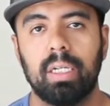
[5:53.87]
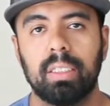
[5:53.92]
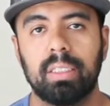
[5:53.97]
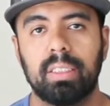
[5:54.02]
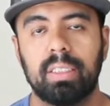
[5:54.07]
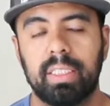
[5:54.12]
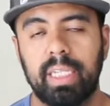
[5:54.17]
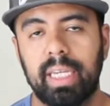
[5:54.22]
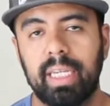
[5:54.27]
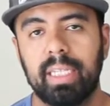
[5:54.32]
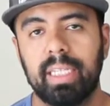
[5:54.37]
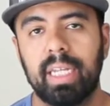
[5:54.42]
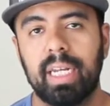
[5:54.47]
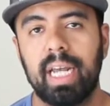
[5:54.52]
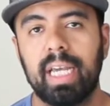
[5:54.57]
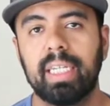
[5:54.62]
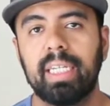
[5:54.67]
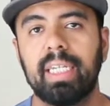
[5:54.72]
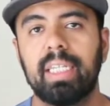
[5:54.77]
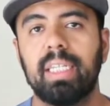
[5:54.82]
saying that
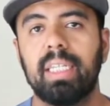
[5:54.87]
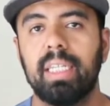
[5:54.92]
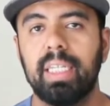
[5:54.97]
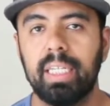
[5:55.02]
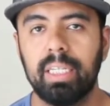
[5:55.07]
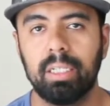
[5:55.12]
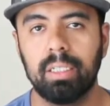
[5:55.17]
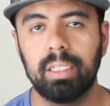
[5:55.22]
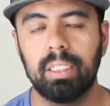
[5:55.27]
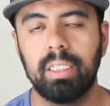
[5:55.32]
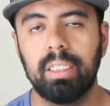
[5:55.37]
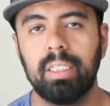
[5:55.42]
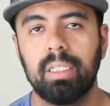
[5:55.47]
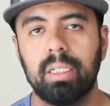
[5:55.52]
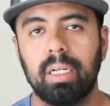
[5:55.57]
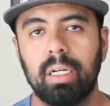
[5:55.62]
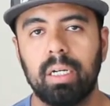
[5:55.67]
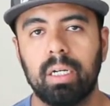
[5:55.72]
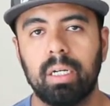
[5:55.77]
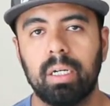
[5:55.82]
I can legally
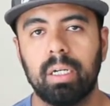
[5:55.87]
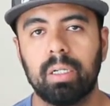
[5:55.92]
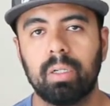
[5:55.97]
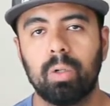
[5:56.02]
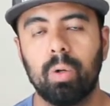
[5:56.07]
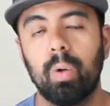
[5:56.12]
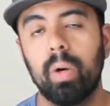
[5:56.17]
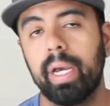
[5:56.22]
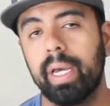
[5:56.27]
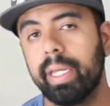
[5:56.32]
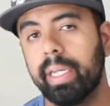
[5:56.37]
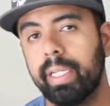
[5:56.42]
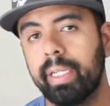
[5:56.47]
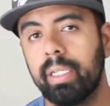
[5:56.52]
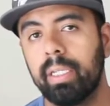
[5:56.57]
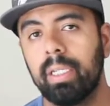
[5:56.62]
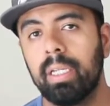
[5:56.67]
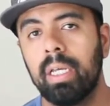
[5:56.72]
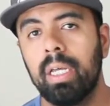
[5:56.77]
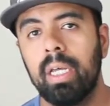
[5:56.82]
go ahead
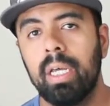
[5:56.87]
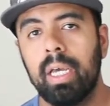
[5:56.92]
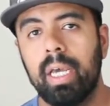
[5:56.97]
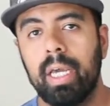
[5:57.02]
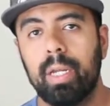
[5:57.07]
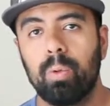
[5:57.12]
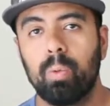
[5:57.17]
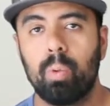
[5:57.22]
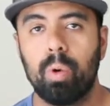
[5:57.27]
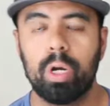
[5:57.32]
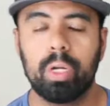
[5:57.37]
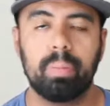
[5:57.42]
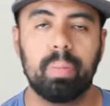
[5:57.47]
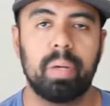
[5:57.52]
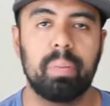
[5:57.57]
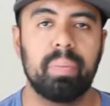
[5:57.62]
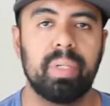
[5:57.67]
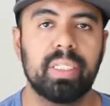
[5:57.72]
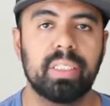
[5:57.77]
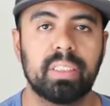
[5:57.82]
and work
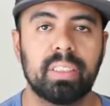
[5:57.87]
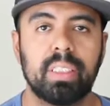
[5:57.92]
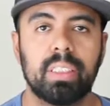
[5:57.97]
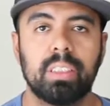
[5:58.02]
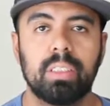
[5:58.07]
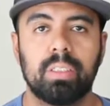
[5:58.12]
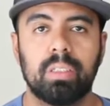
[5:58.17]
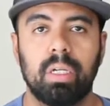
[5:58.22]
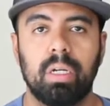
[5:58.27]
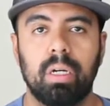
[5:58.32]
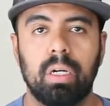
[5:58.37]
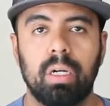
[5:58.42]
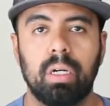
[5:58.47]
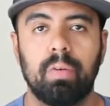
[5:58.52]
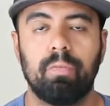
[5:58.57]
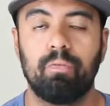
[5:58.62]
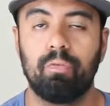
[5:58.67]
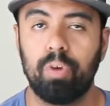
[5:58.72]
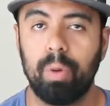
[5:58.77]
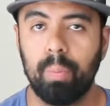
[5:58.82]
my business
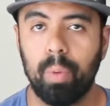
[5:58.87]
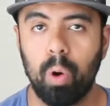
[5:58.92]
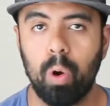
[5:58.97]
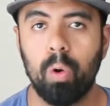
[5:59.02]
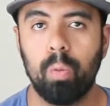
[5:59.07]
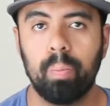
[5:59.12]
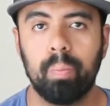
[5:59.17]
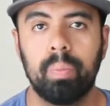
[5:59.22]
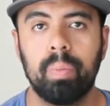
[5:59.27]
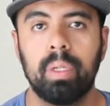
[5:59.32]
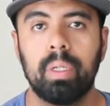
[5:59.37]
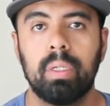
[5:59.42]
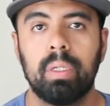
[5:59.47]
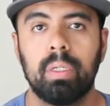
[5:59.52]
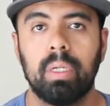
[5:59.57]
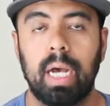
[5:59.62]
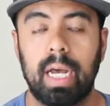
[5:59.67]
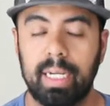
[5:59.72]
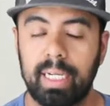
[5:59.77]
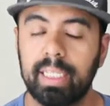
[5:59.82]
from home.
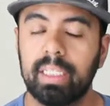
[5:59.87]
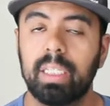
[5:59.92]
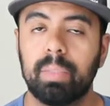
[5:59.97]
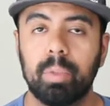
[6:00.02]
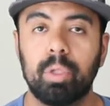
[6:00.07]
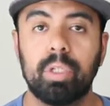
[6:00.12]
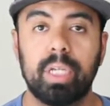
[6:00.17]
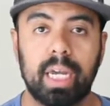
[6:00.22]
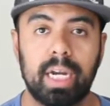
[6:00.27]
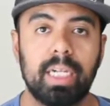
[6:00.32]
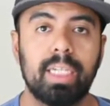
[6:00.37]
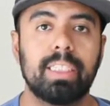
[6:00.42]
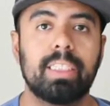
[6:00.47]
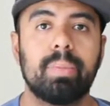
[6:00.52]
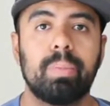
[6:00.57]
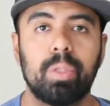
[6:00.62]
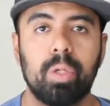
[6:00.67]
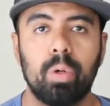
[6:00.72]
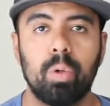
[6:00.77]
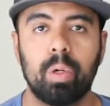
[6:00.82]
I let them know. You gotta let
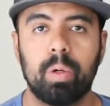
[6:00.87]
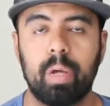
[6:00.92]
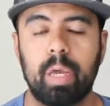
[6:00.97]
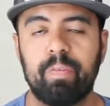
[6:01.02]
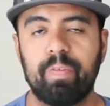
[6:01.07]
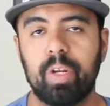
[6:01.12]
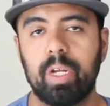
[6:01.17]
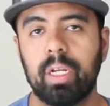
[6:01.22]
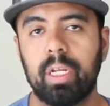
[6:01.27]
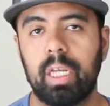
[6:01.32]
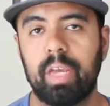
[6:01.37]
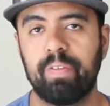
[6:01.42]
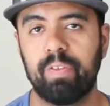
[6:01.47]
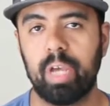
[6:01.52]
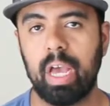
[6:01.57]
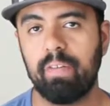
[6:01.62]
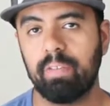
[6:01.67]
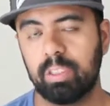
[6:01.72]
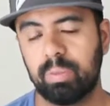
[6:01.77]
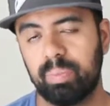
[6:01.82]
them know if
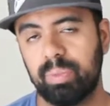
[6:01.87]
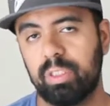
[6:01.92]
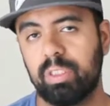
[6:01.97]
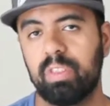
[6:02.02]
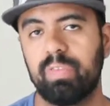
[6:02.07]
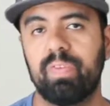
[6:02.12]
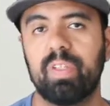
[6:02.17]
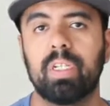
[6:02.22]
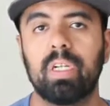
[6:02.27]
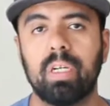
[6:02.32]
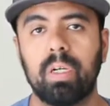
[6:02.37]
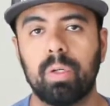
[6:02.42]
you have a specific